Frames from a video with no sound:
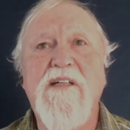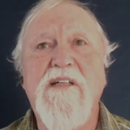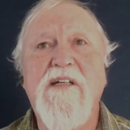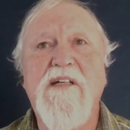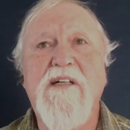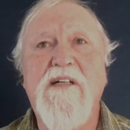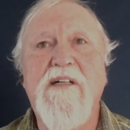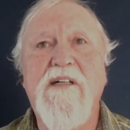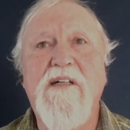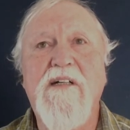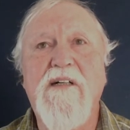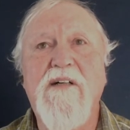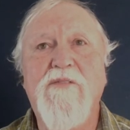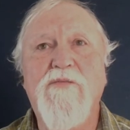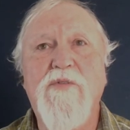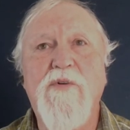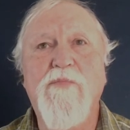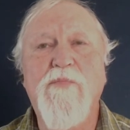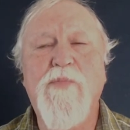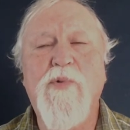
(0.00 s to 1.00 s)
a
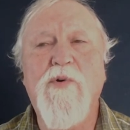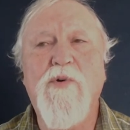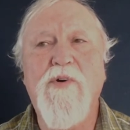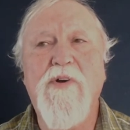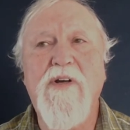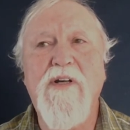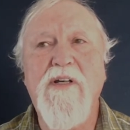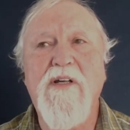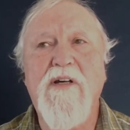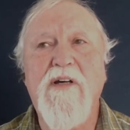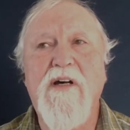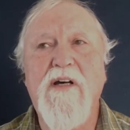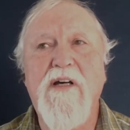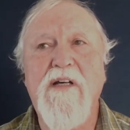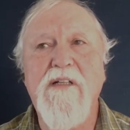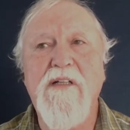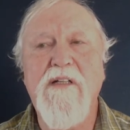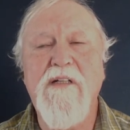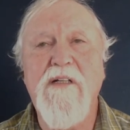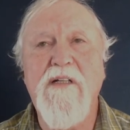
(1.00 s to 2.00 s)
report
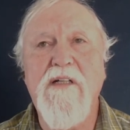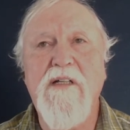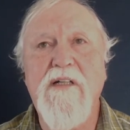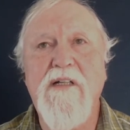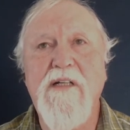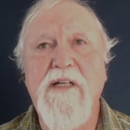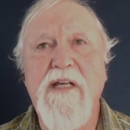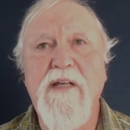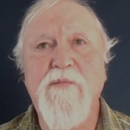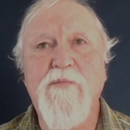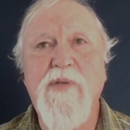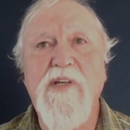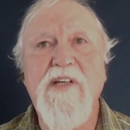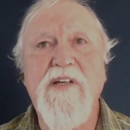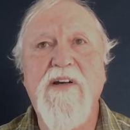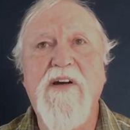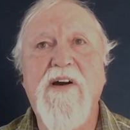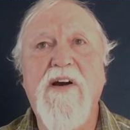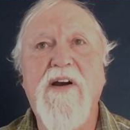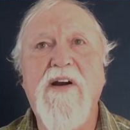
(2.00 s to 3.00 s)
on
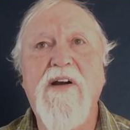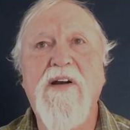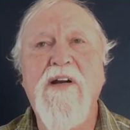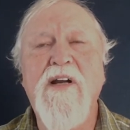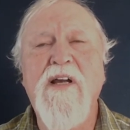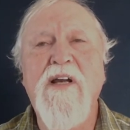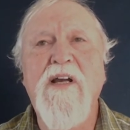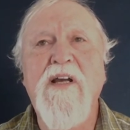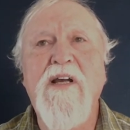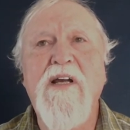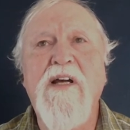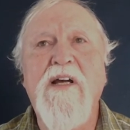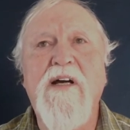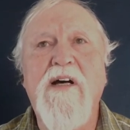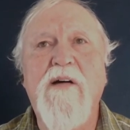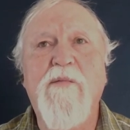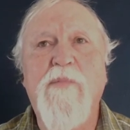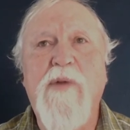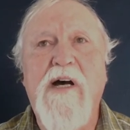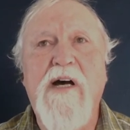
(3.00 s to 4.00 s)
NPR
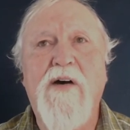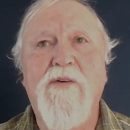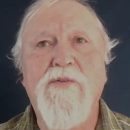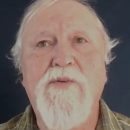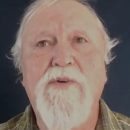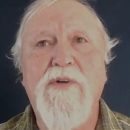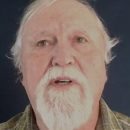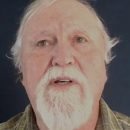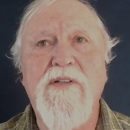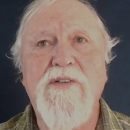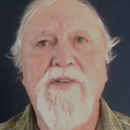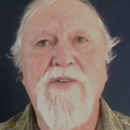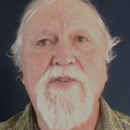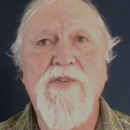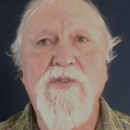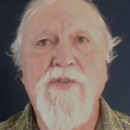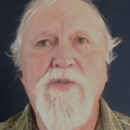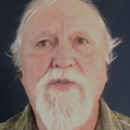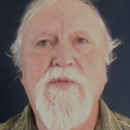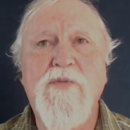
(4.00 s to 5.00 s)
about a
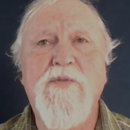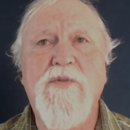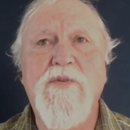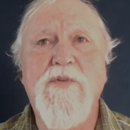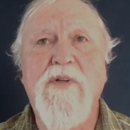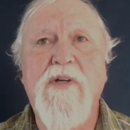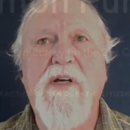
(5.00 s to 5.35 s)
new